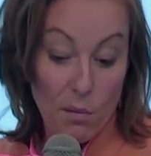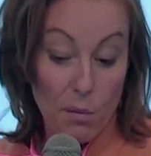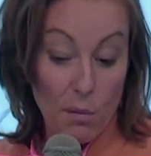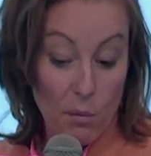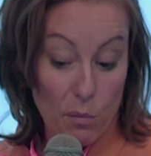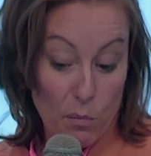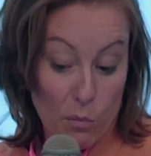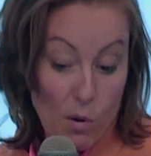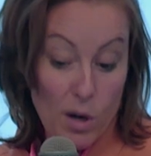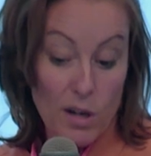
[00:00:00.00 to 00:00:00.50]

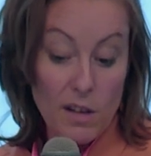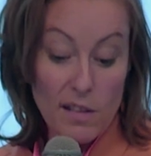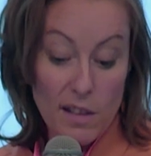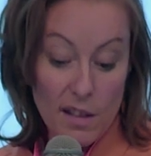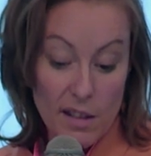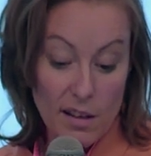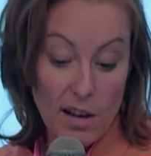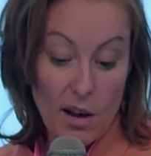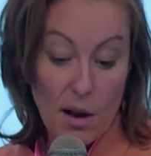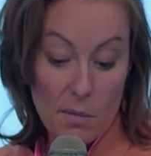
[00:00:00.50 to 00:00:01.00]
One of
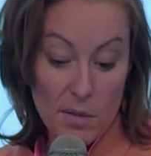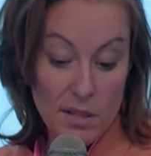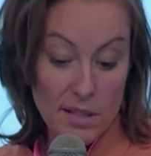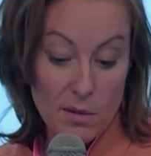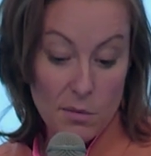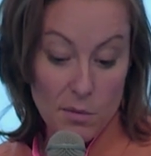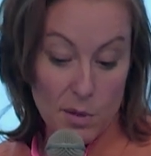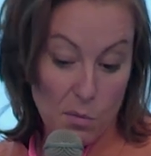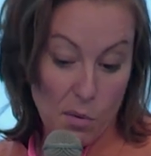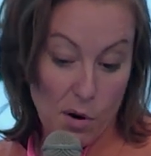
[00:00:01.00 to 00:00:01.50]
the comments
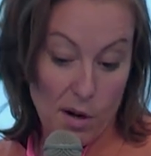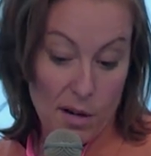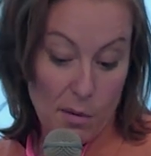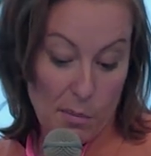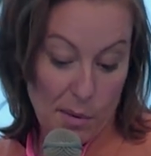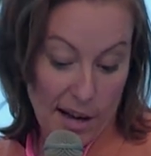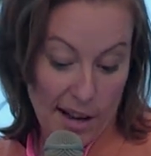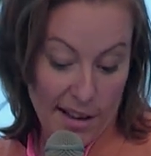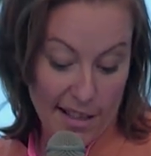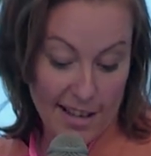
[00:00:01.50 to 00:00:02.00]
that was brought
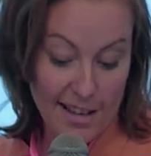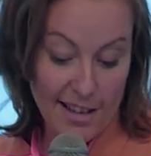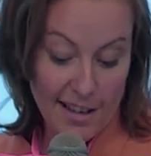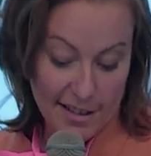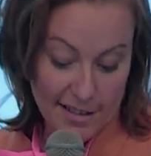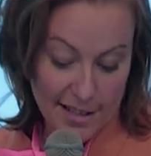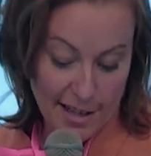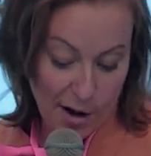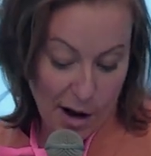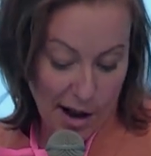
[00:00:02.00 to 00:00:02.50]
up, and I think
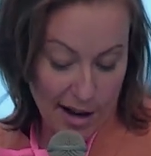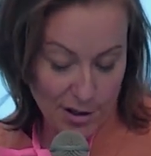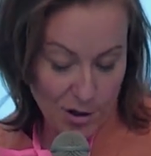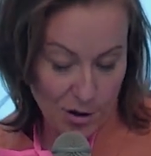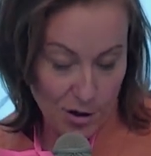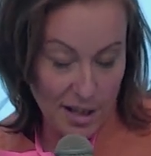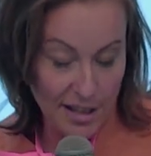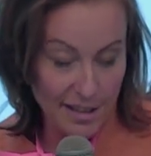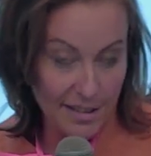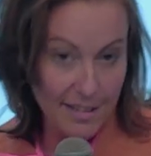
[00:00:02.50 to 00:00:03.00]
it's
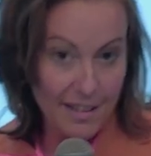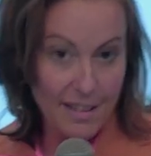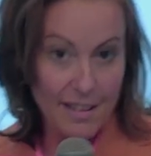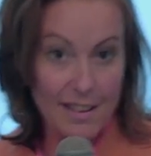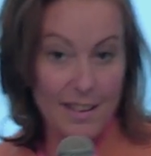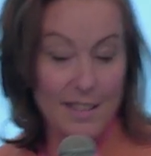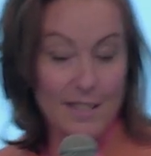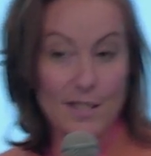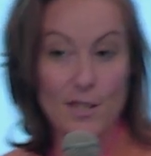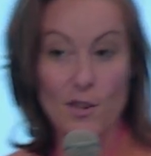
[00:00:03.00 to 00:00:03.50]
actually
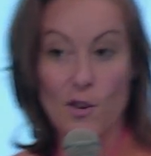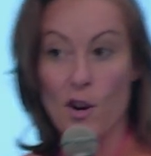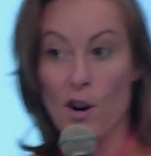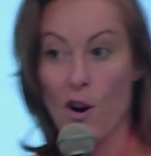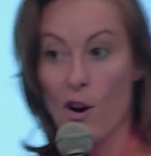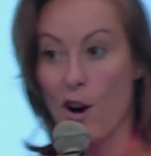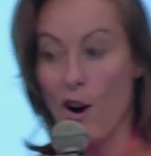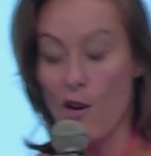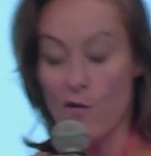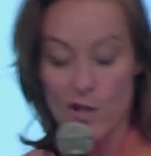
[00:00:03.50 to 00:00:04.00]
considering
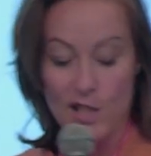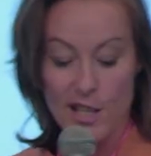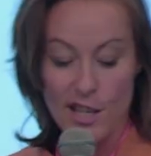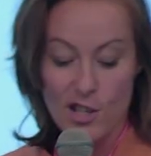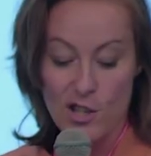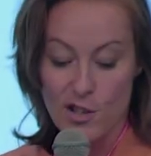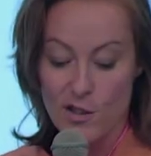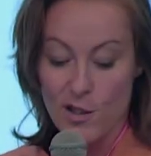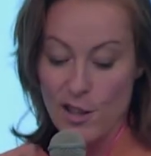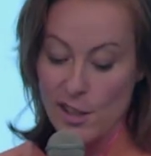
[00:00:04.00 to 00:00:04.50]
our
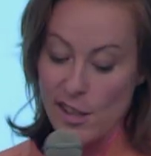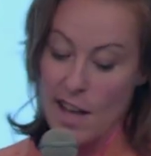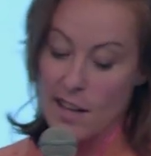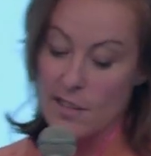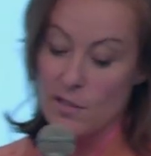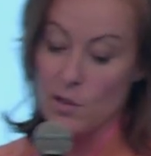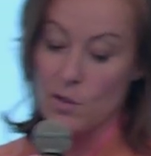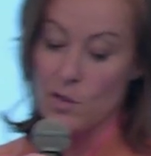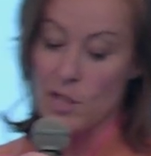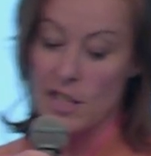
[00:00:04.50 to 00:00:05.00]
conversations of the
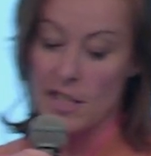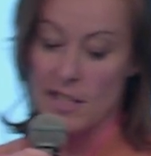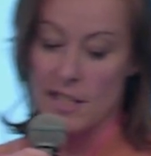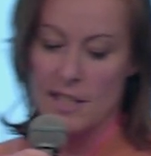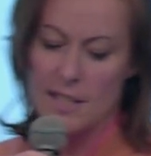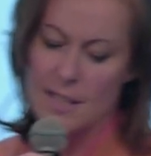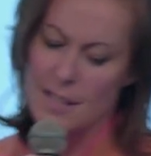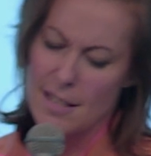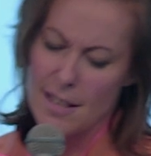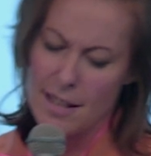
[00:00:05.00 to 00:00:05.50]
last few days,
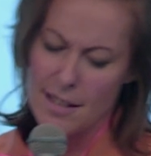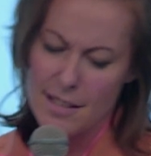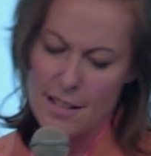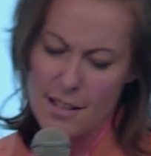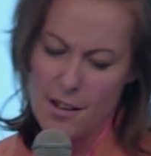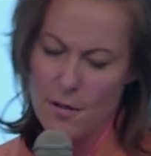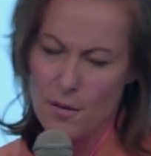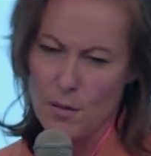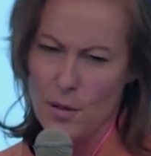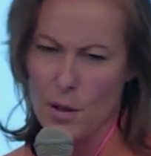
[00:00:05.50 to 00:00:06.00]
is this
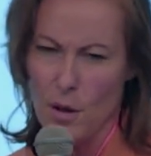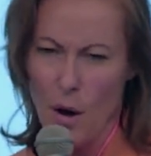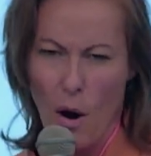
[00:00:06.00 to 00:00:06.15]
idea of,